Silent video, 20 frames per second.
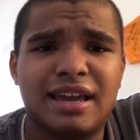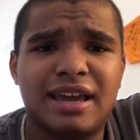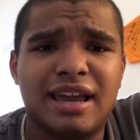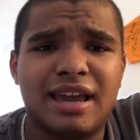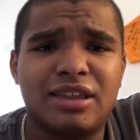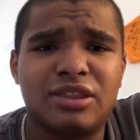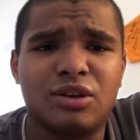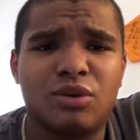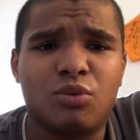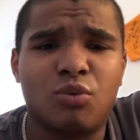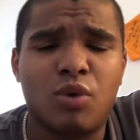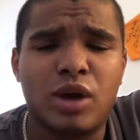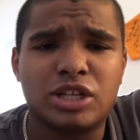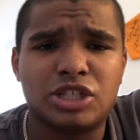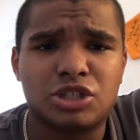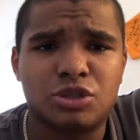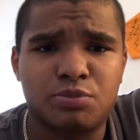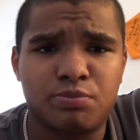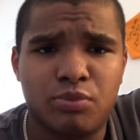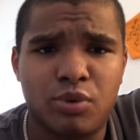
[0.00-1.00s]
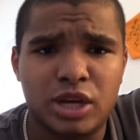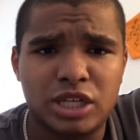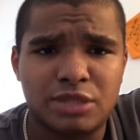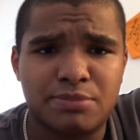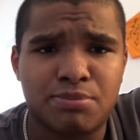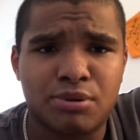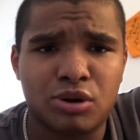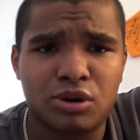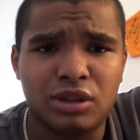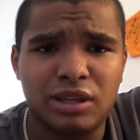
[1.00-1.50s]
and the West
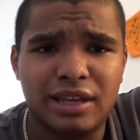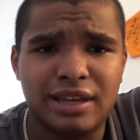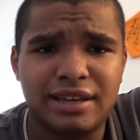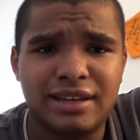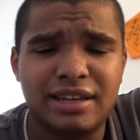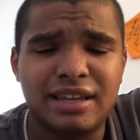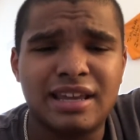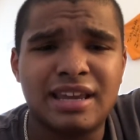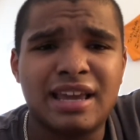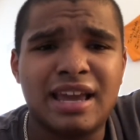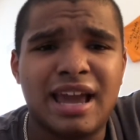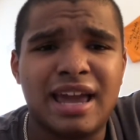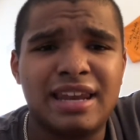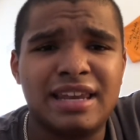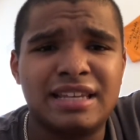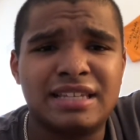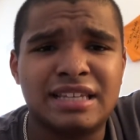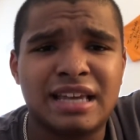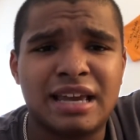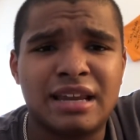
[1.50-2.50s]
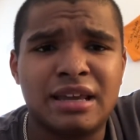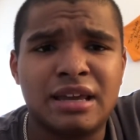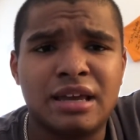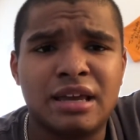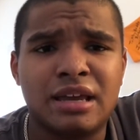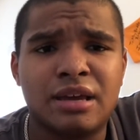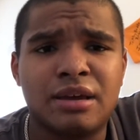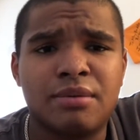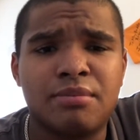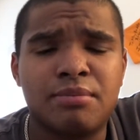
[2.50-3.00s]
Berlin, and he said,
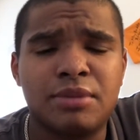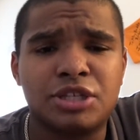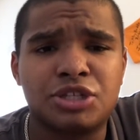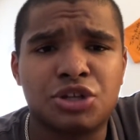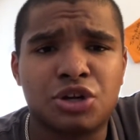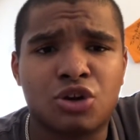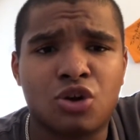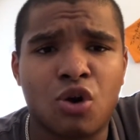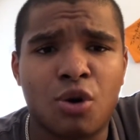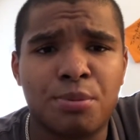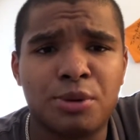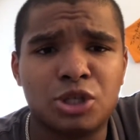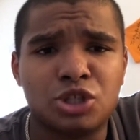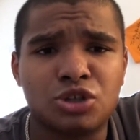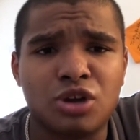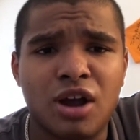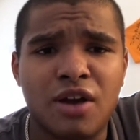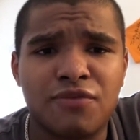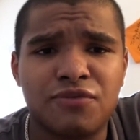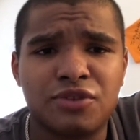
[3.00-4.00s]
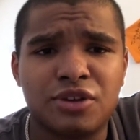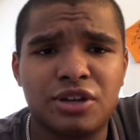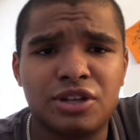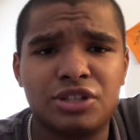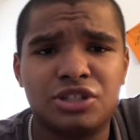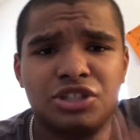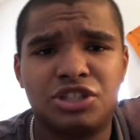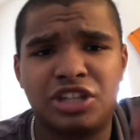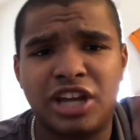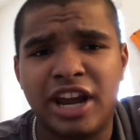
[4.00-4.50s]
"Mr. Gorbachev,
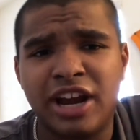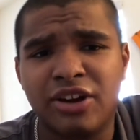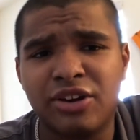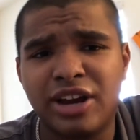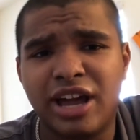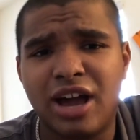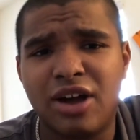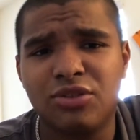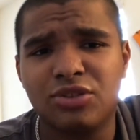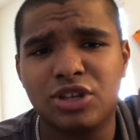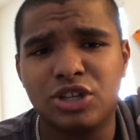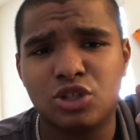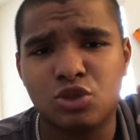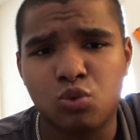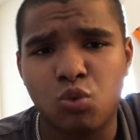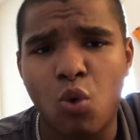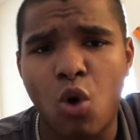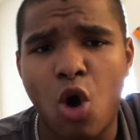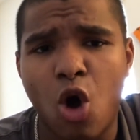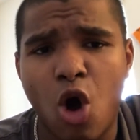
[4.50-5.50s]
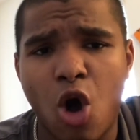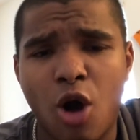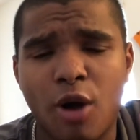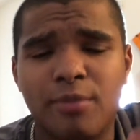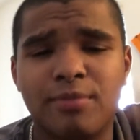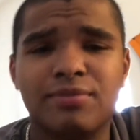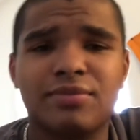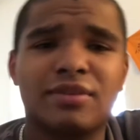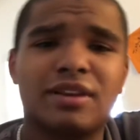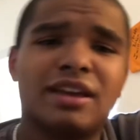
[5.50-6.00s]
tear down this wall."
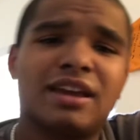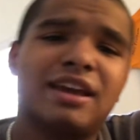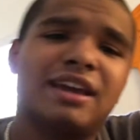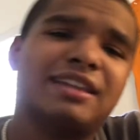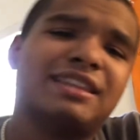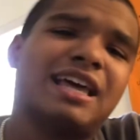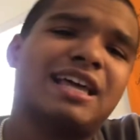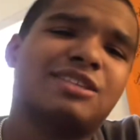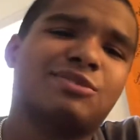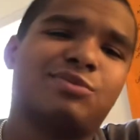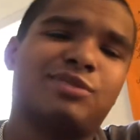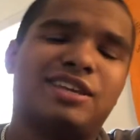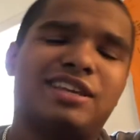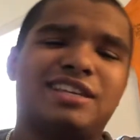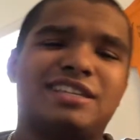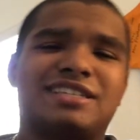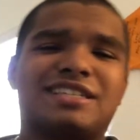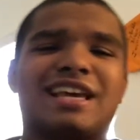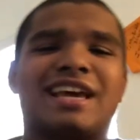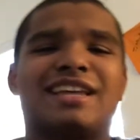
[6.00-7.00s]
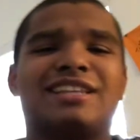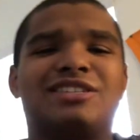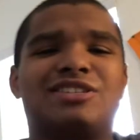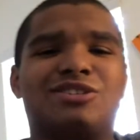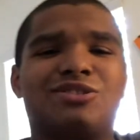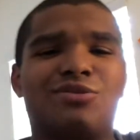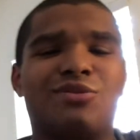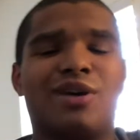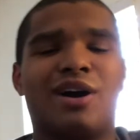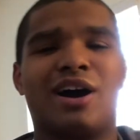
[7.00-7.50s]
And that's what he said
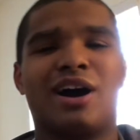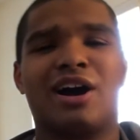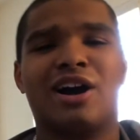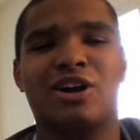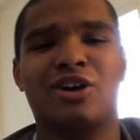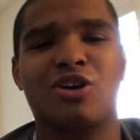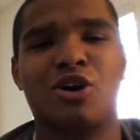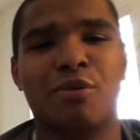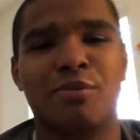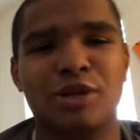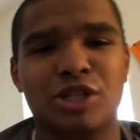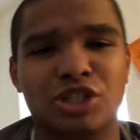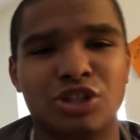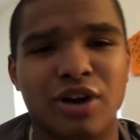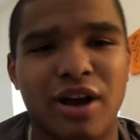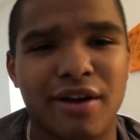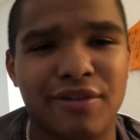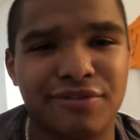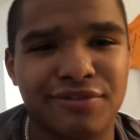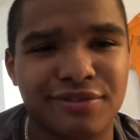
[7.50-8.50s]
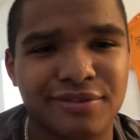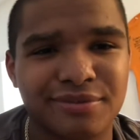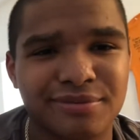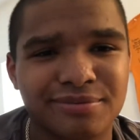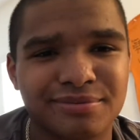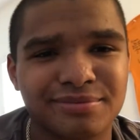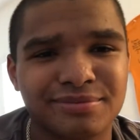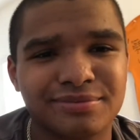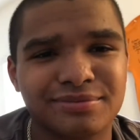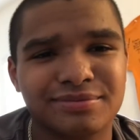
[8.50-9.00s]
to Gorbachev
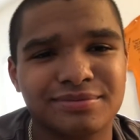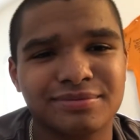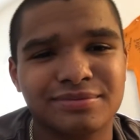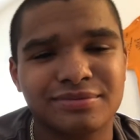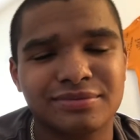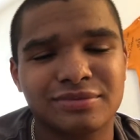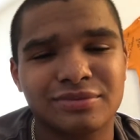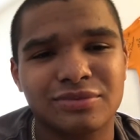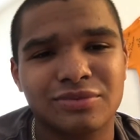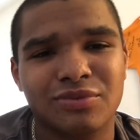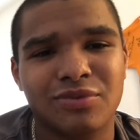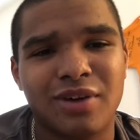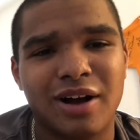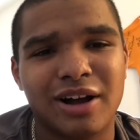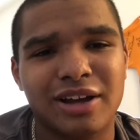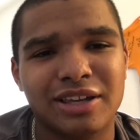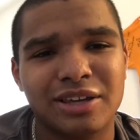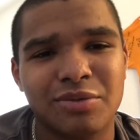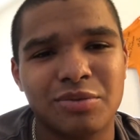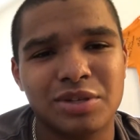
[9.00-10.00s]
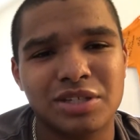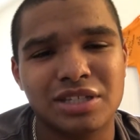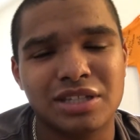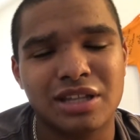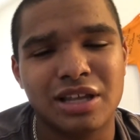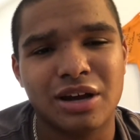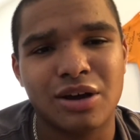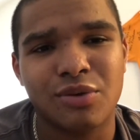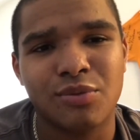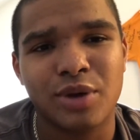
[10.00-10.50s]
while he was in
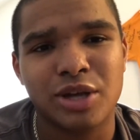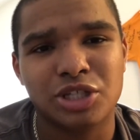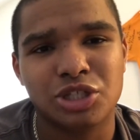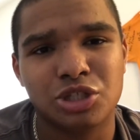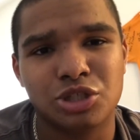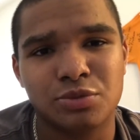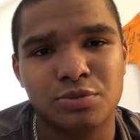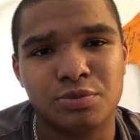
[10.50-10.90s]
the West